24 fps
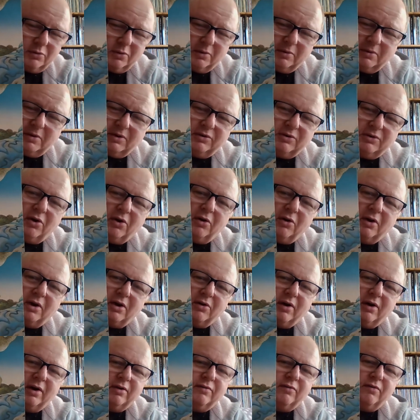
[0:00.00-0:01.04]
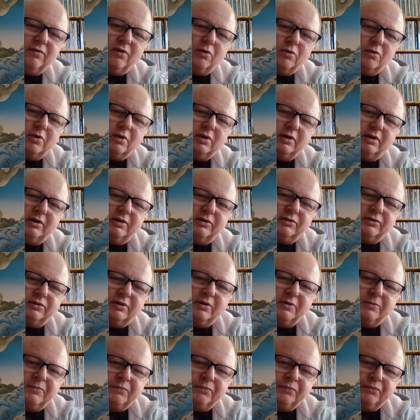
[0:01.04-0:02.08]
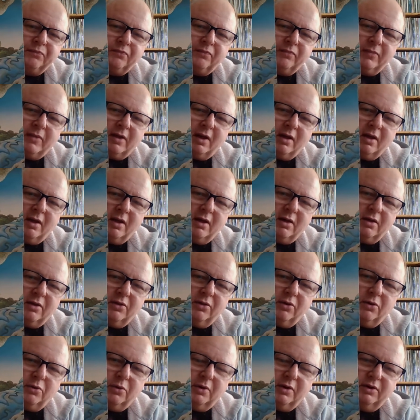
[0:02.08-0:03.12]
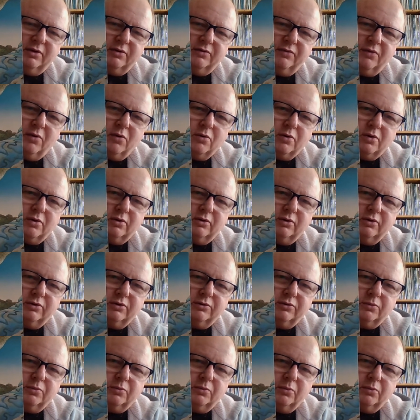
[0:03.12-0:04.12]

he's not a great vocalist, though his vocals